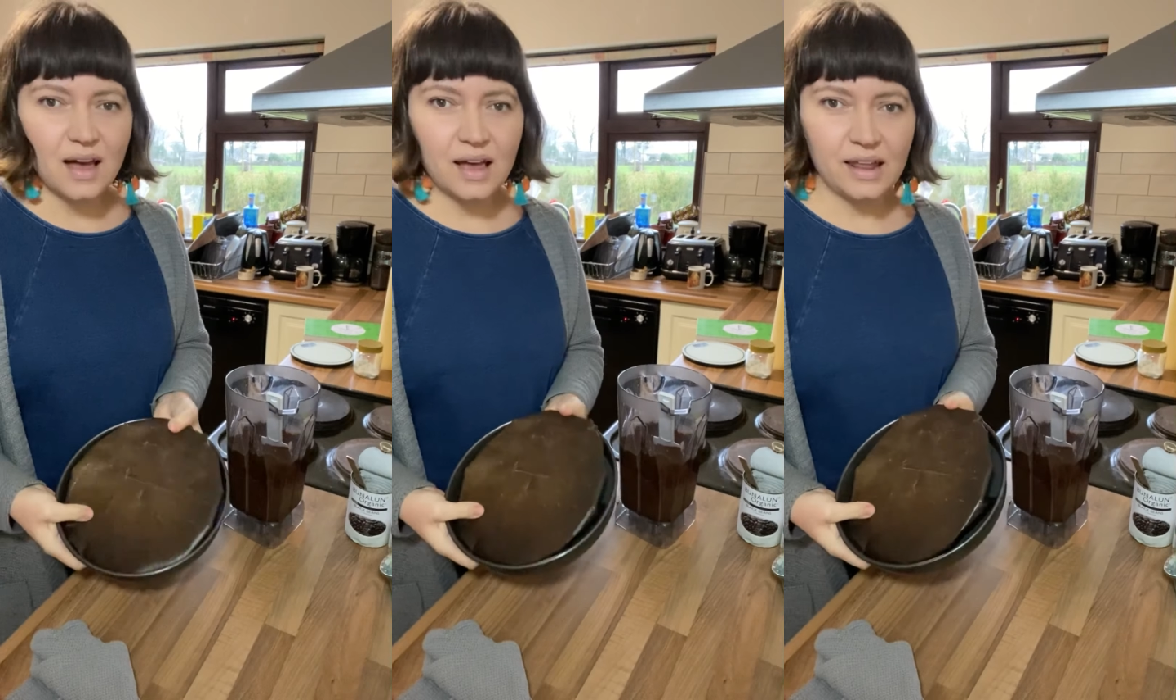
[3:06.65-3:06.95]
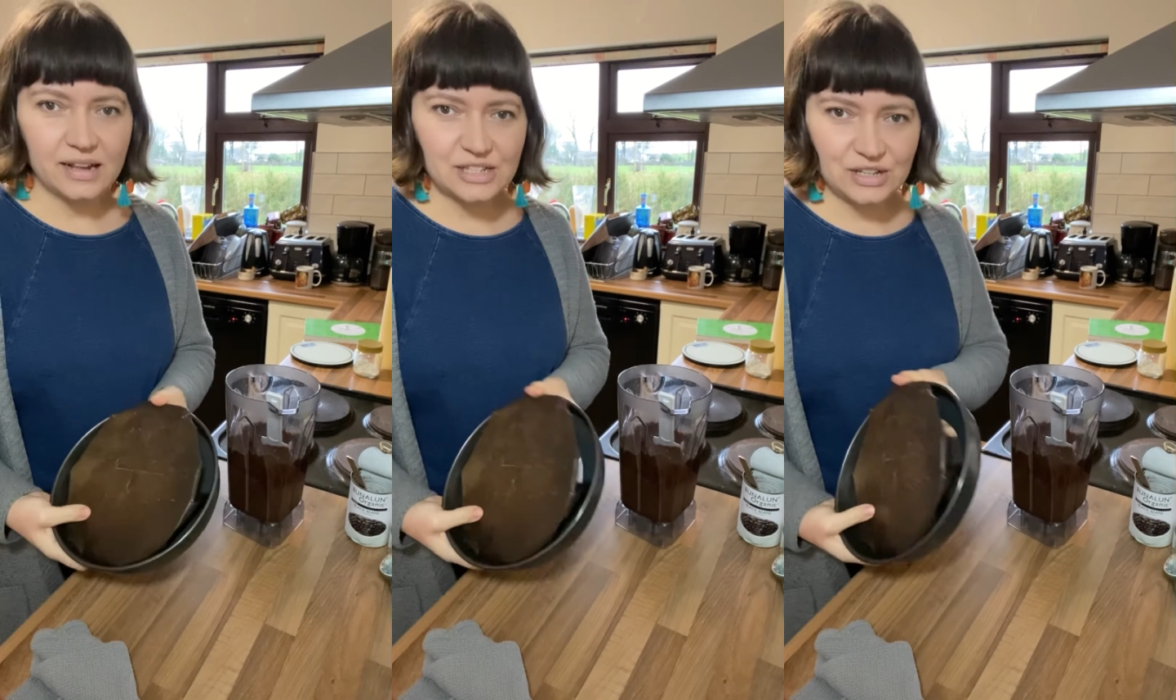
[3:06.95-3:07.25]
I
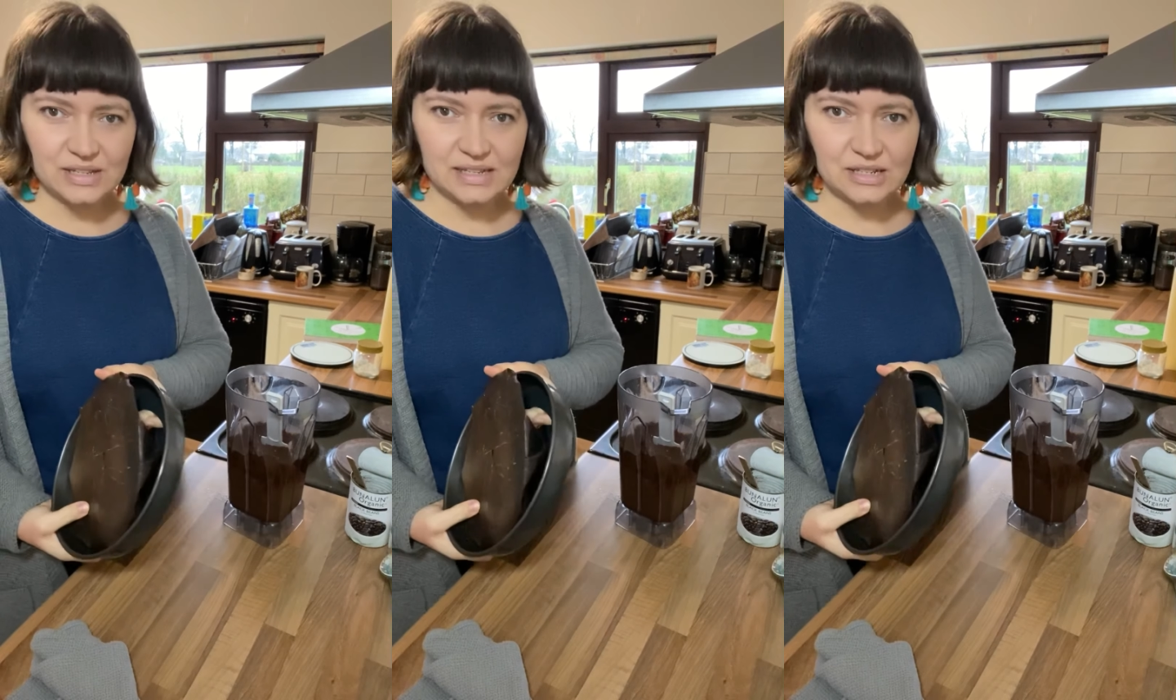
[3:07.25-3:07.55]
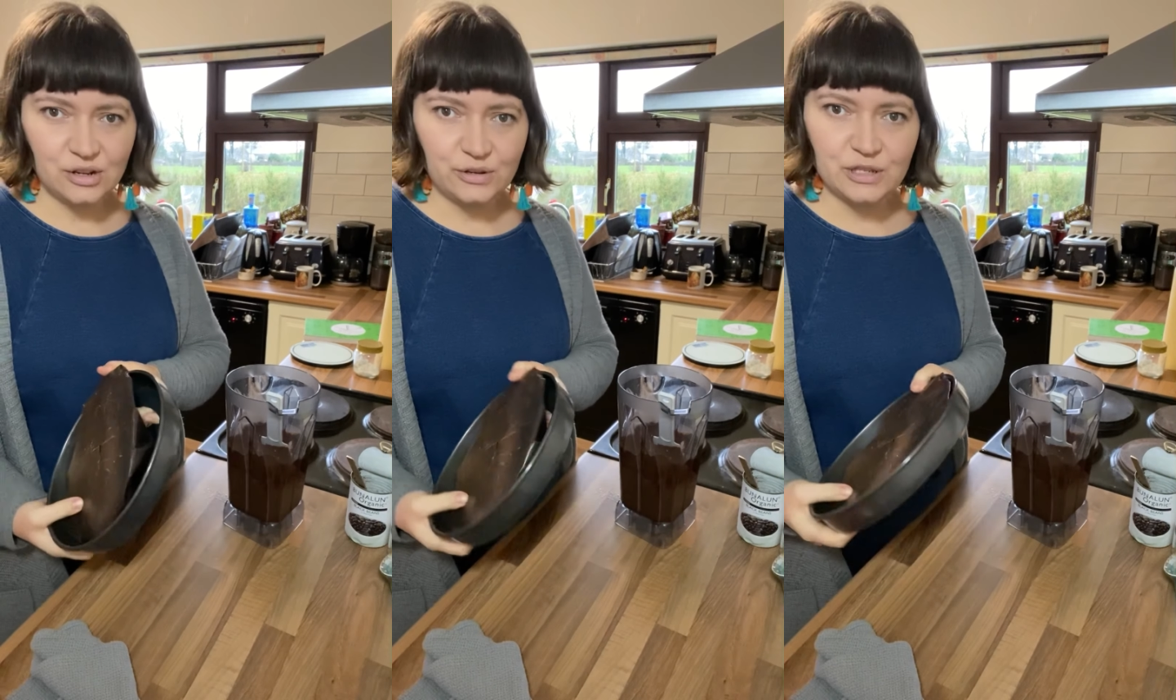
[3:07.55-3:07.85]
like to use these
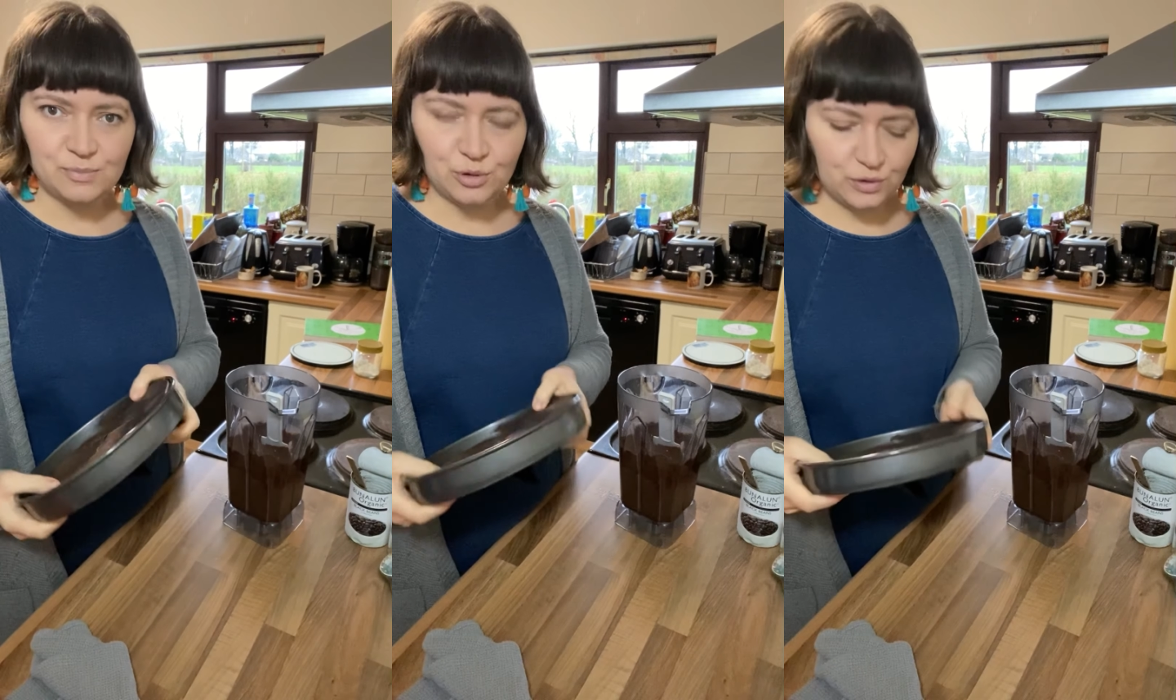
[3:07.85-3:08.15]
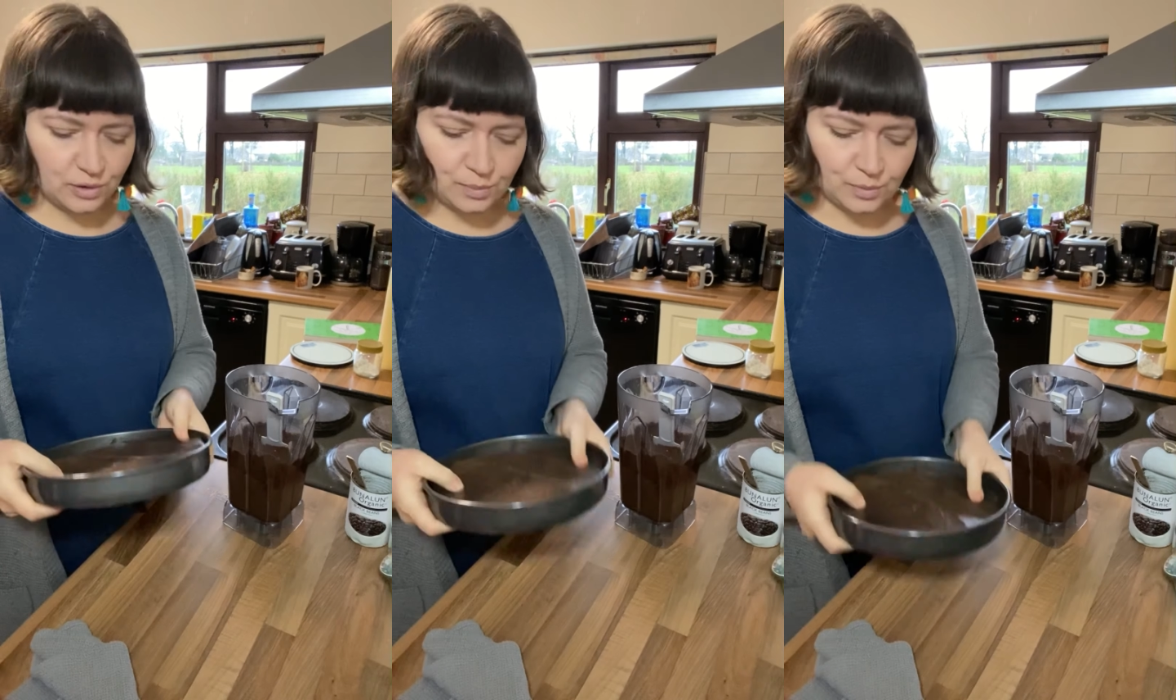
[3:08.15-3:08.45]
loose
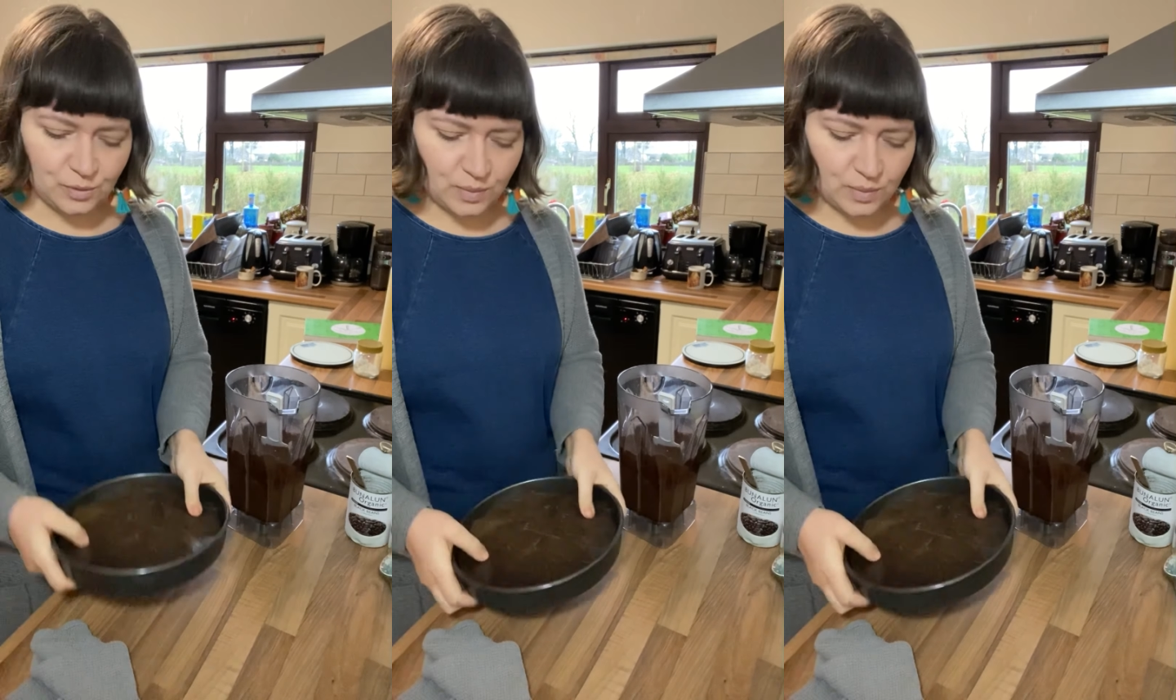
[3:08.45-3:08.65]
bottomed